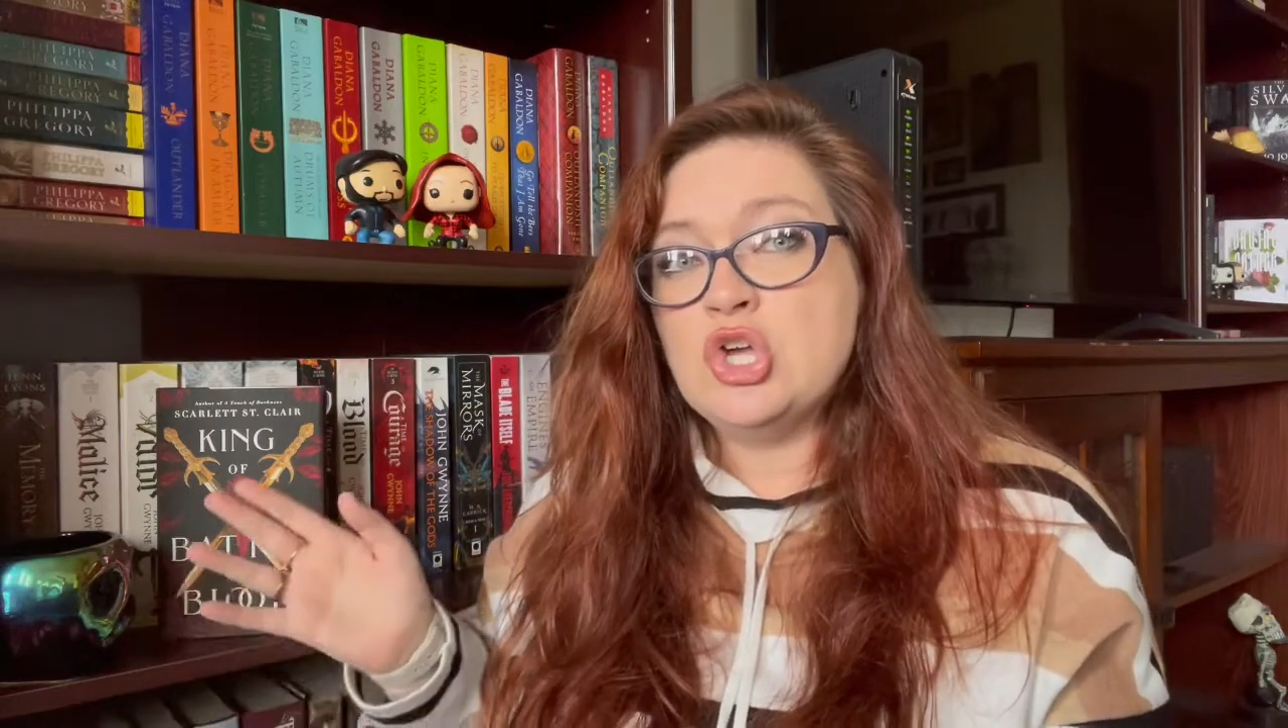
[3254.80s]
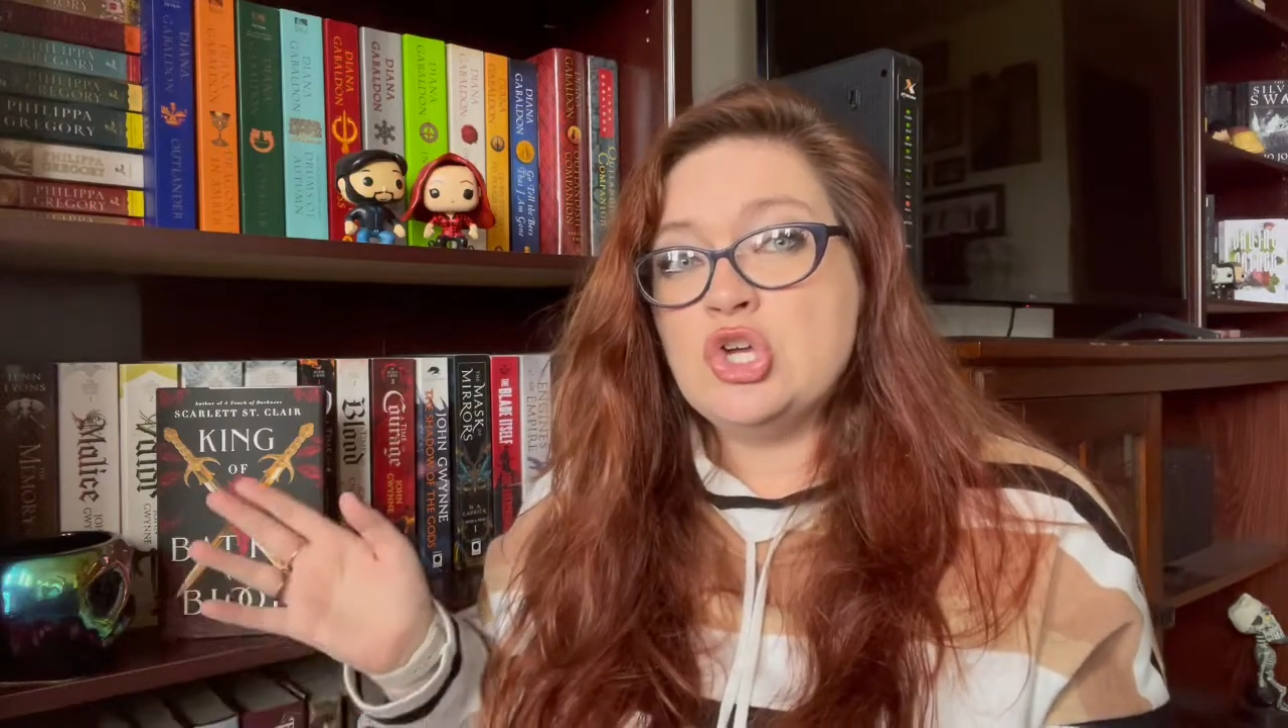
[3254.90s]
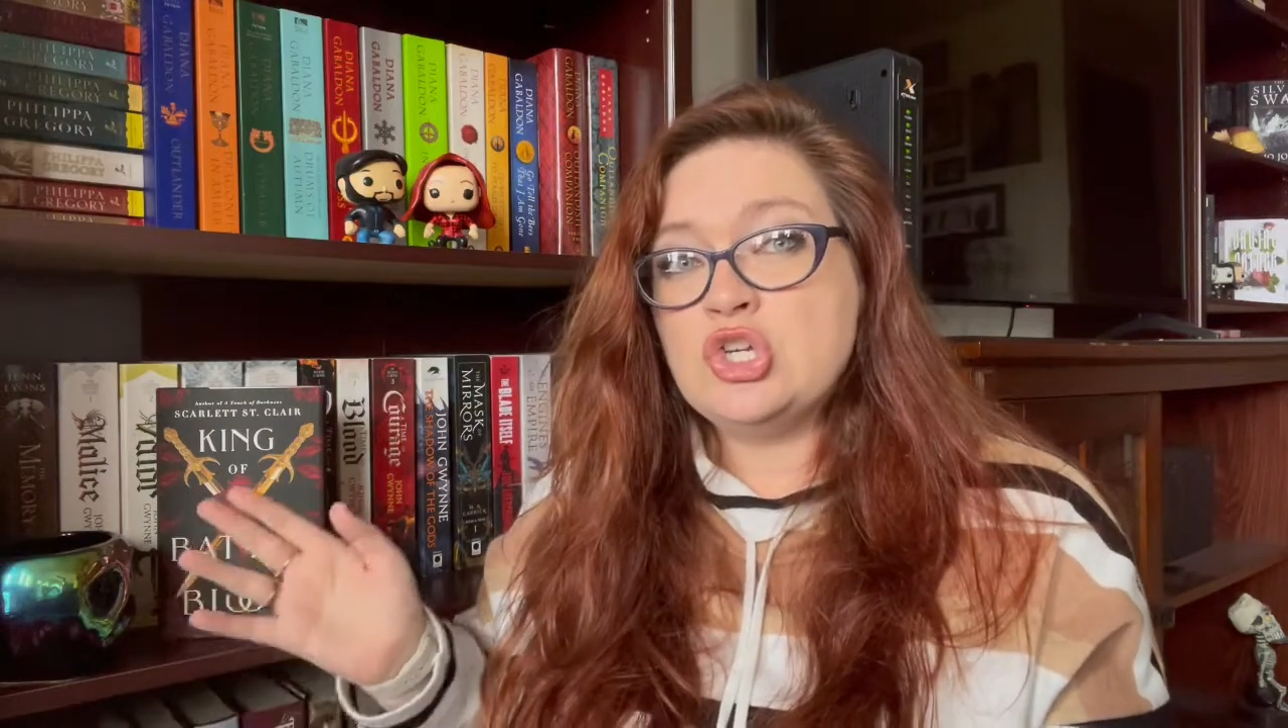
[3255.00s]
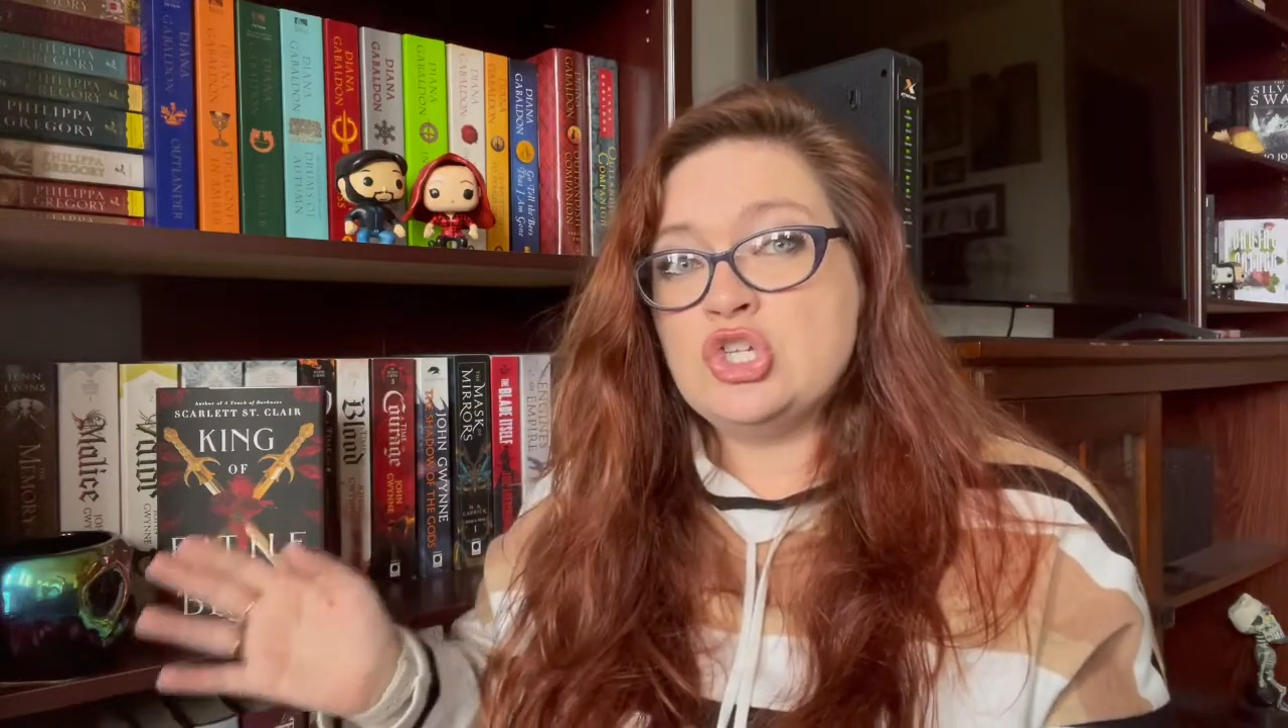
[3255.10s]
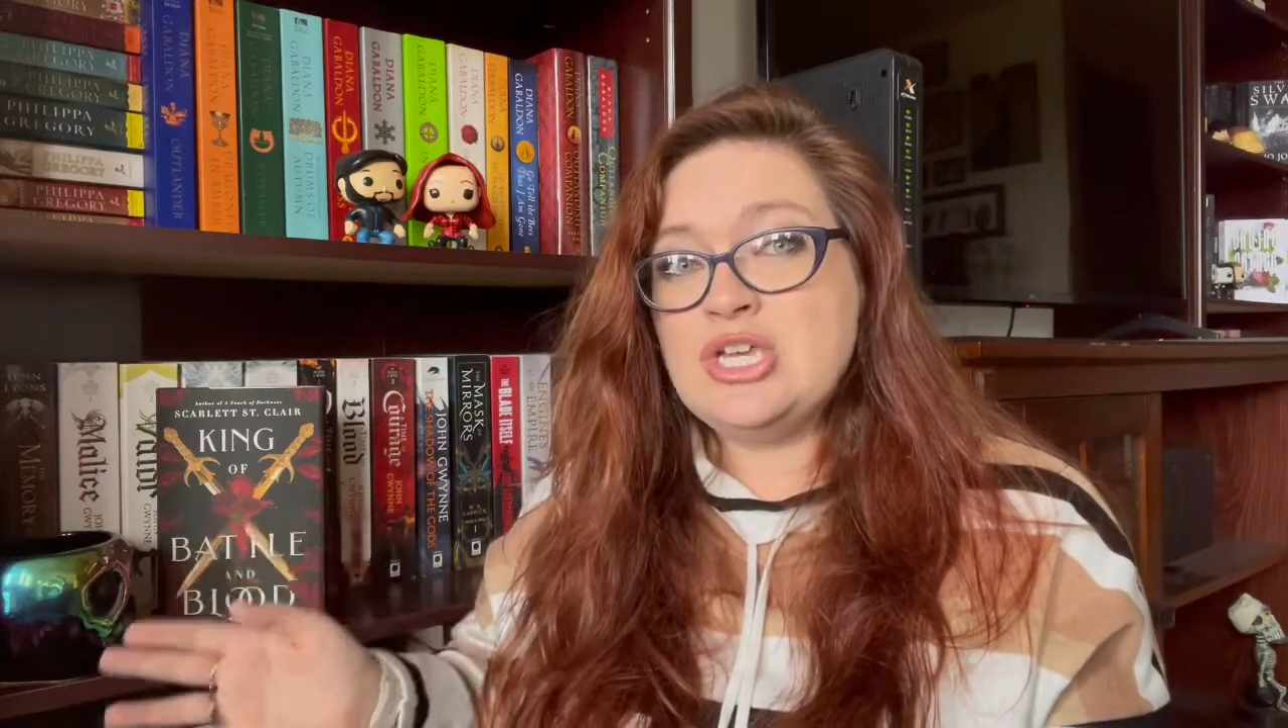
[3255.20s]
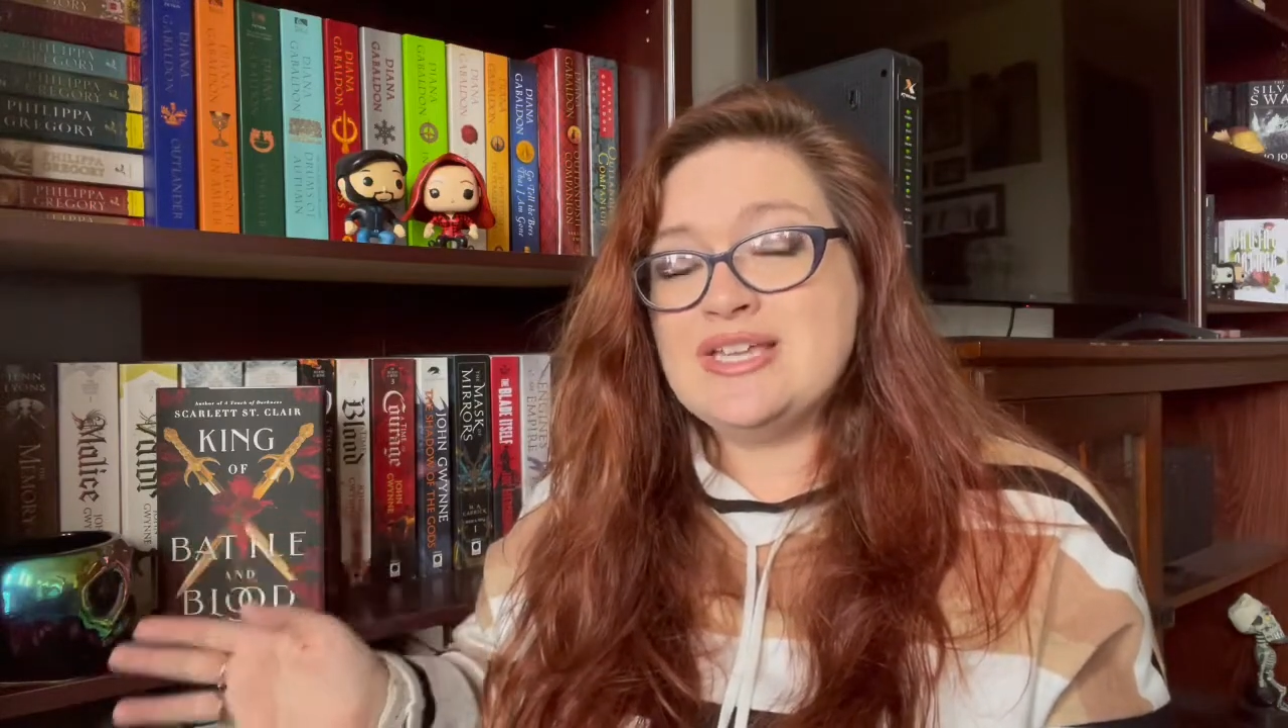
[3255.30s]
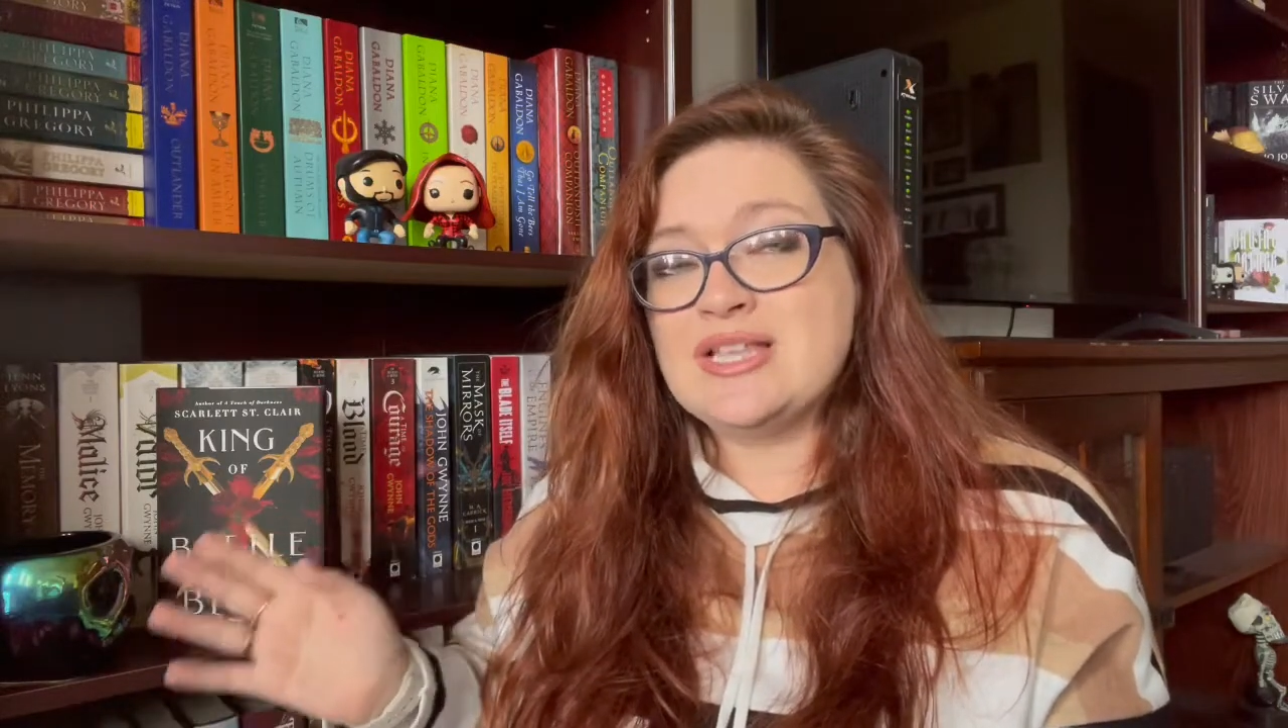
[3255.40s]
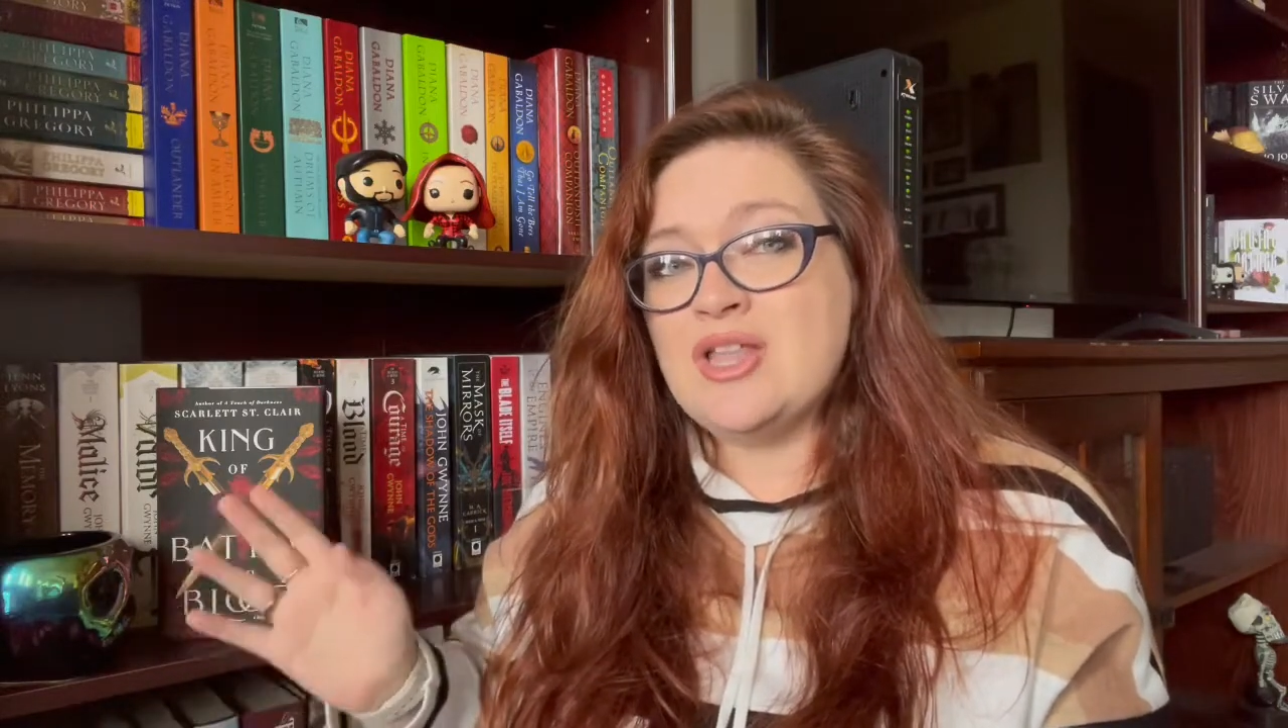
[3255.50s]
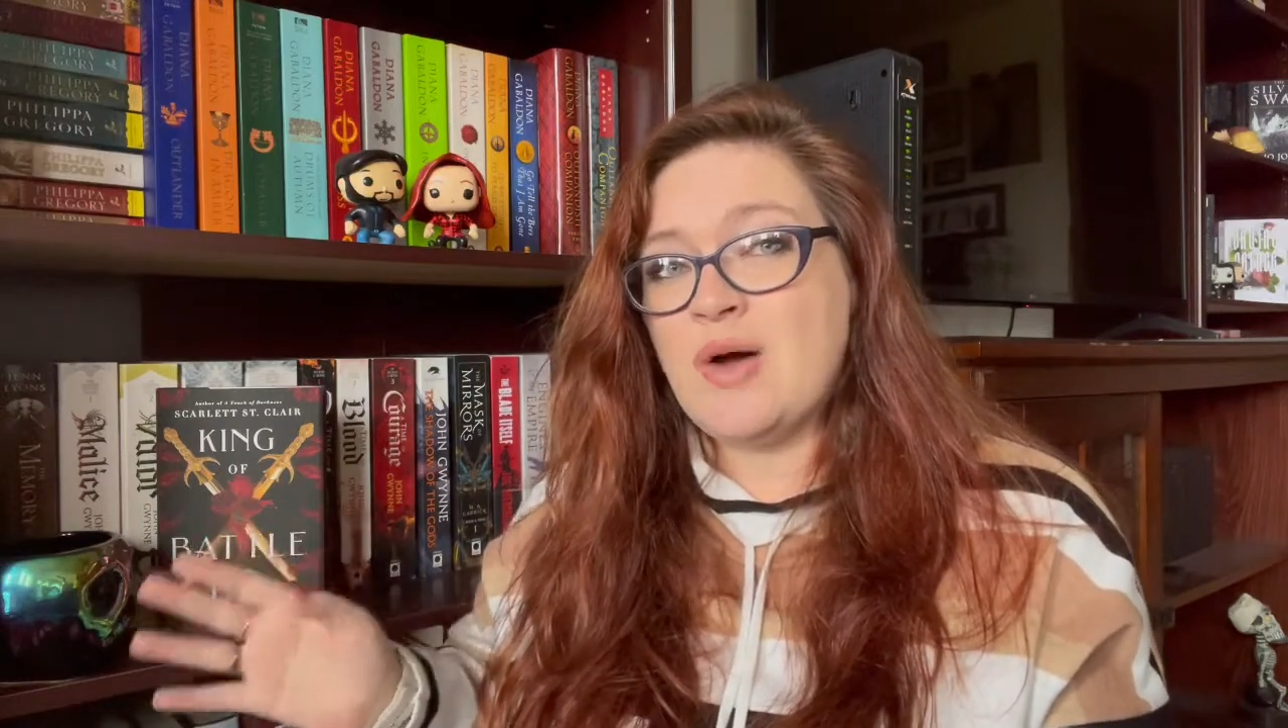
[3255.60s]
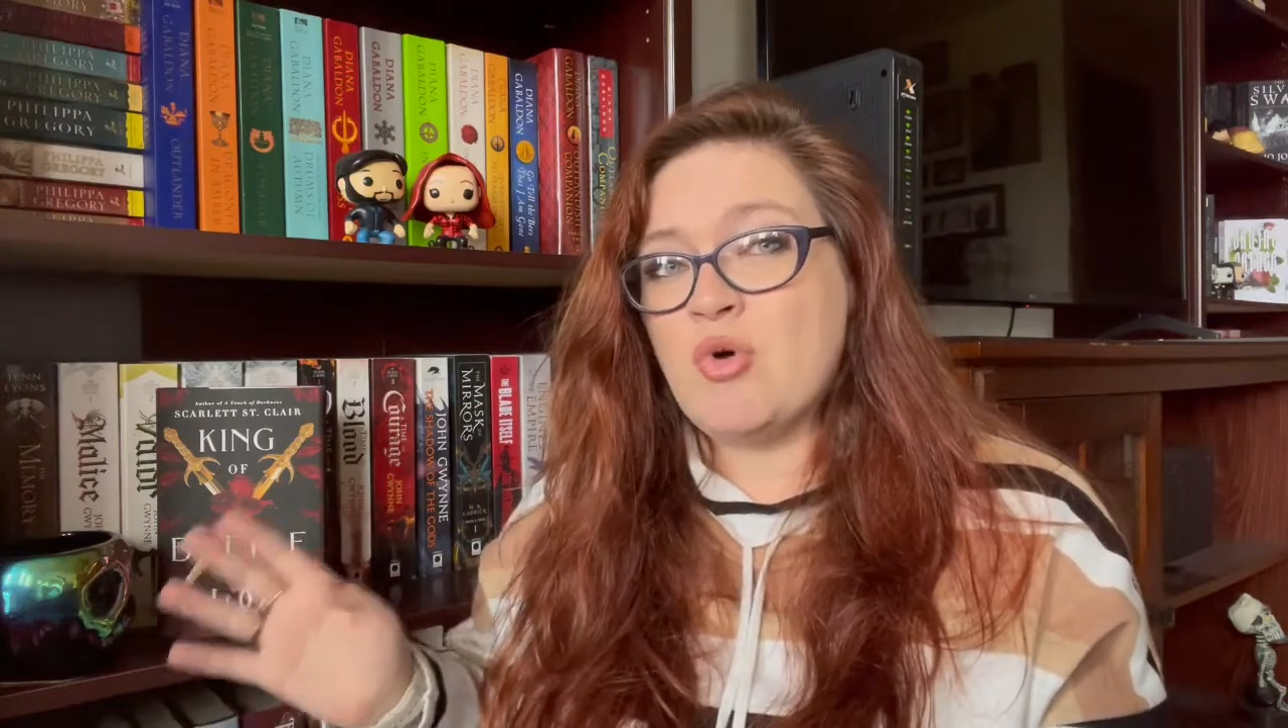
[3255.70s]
she gets a lot